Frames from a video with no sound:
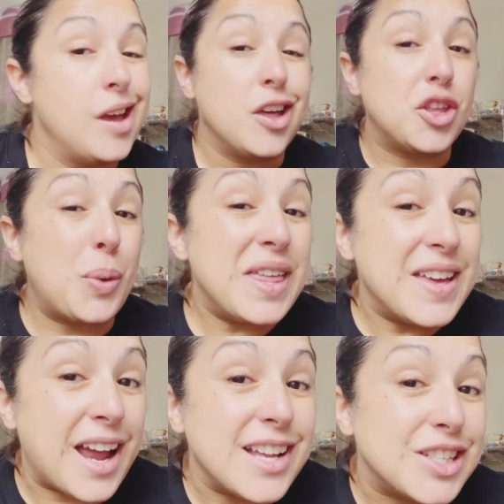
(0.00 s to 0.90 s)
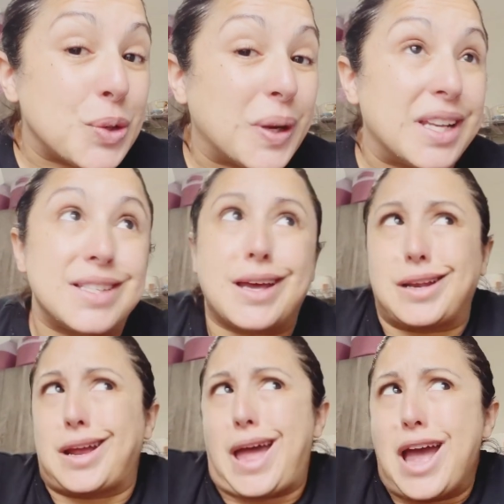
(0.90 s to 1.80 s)
The way that I do it is that
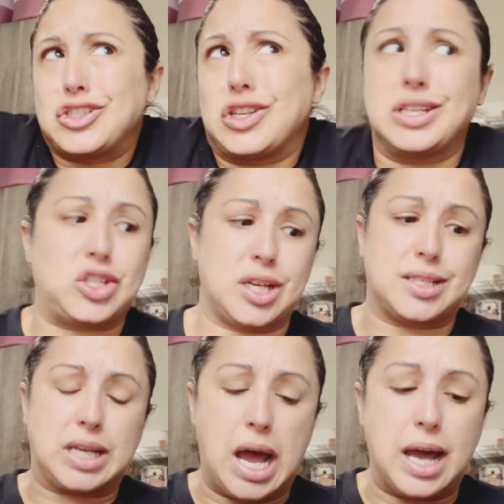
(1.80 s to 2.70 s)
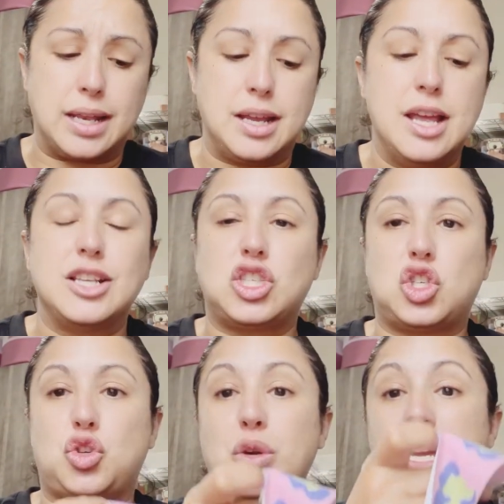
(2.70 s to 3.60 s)
I actually just cut
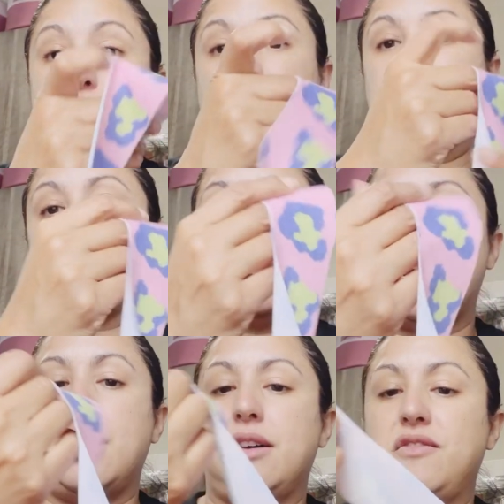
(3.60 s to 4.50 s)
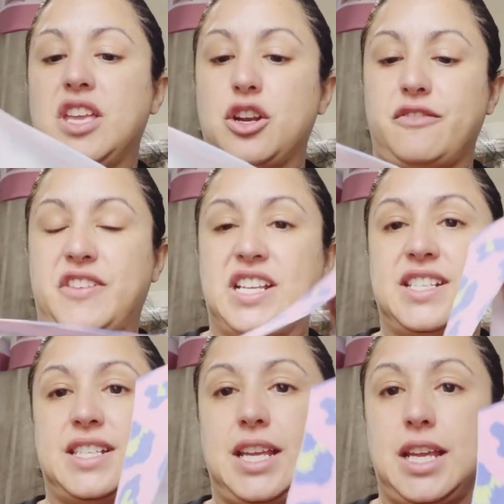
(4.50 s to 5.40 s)
strips of
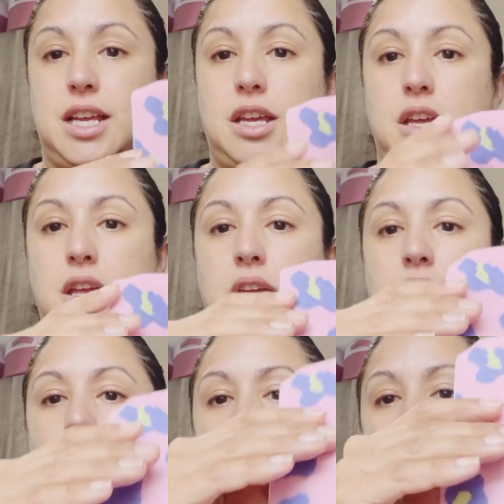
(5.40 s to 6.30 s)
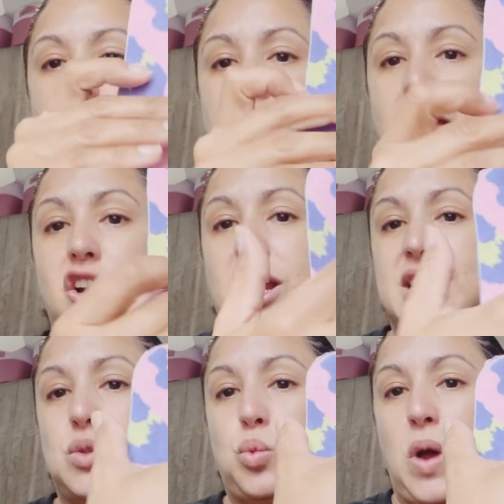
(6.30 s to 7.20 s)
interfacing that are
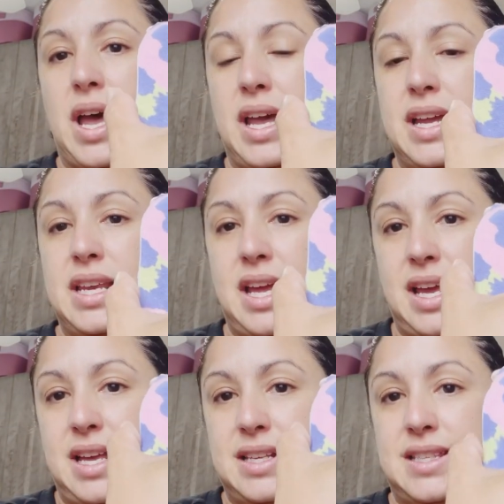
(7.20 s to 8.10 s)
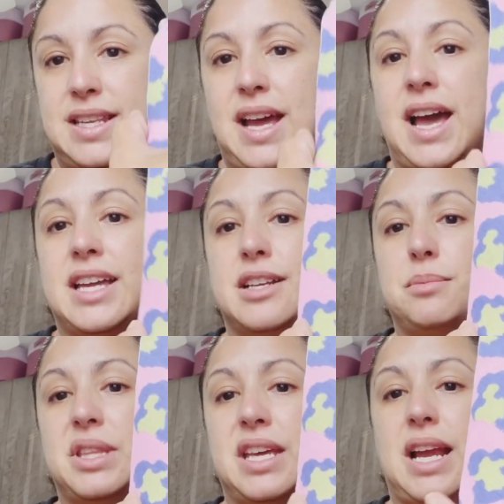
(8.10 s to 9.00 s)
as wide as the item
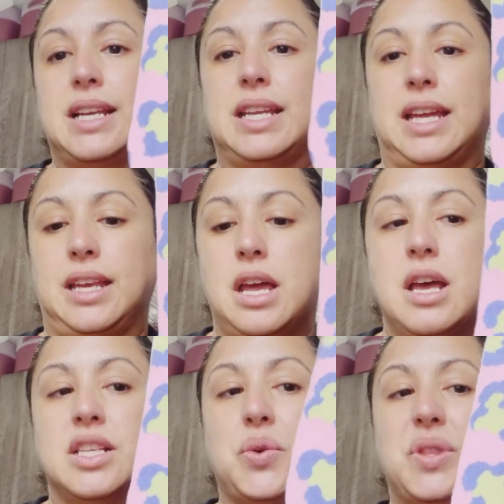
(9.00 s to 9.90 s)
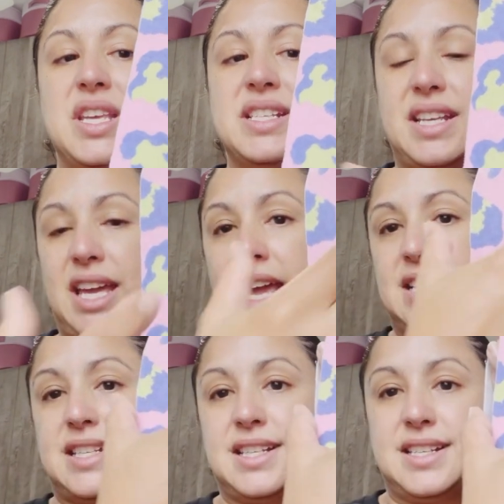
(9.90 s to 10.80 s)
that I need. So in this case,
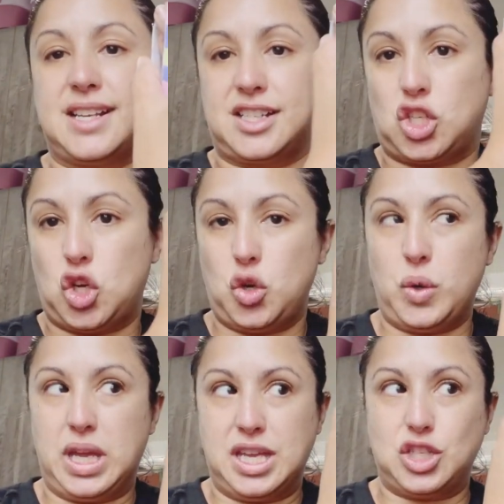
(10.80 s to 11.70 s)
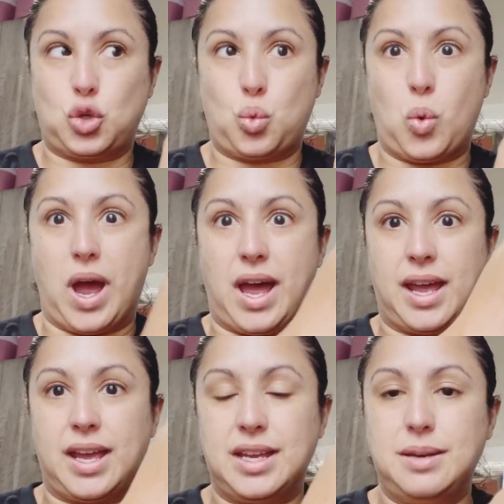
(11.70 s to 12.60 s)
this is a two inch
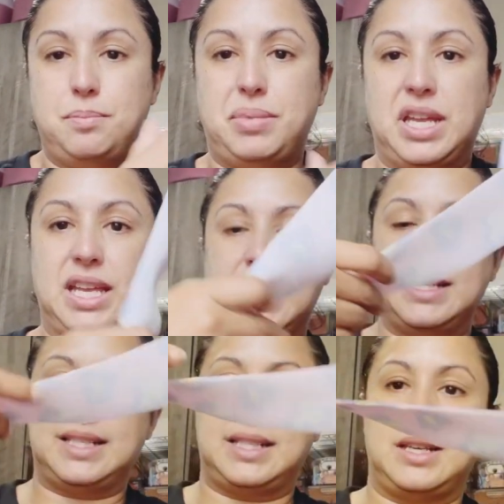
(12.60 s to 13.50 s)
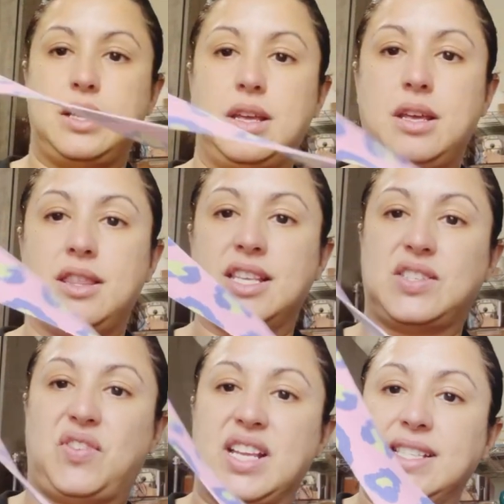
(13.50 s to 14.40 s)
wide piece, this
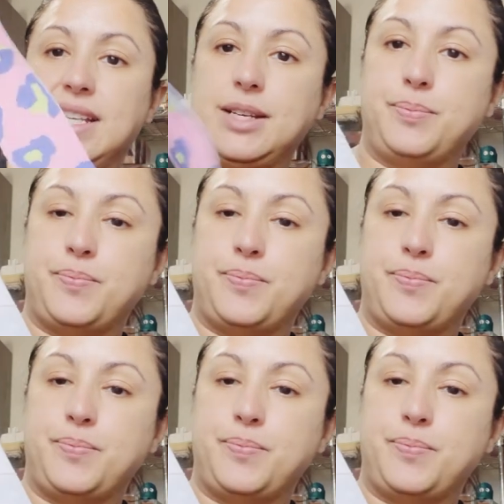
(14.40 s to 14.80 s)
facing.